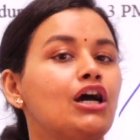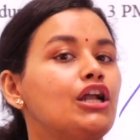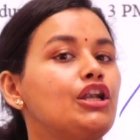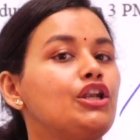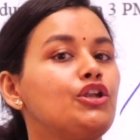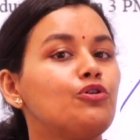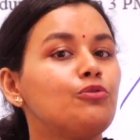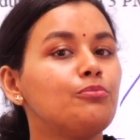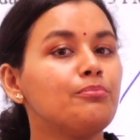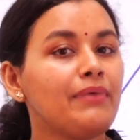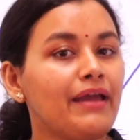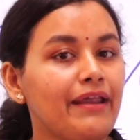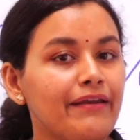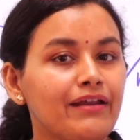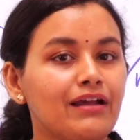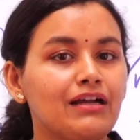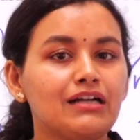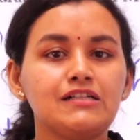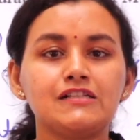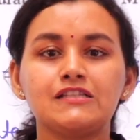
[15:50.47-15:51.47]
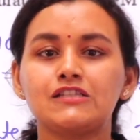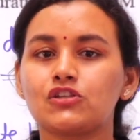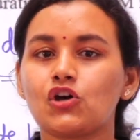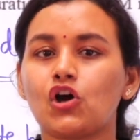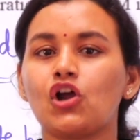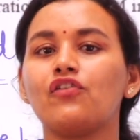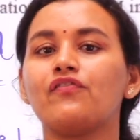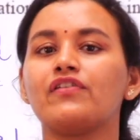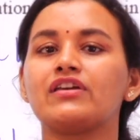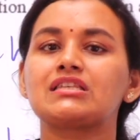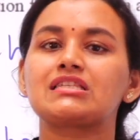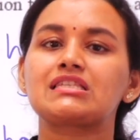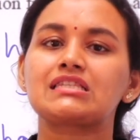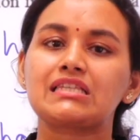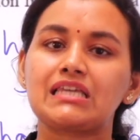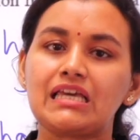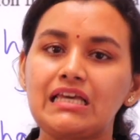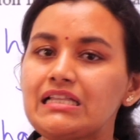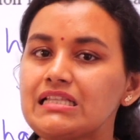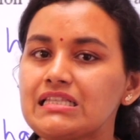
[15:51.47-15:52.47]
numerical solving
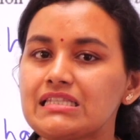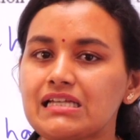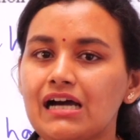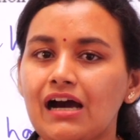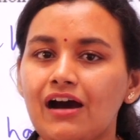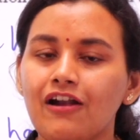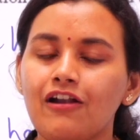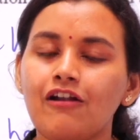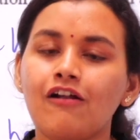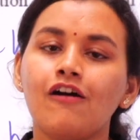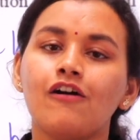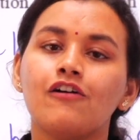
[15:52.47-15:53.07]
skills are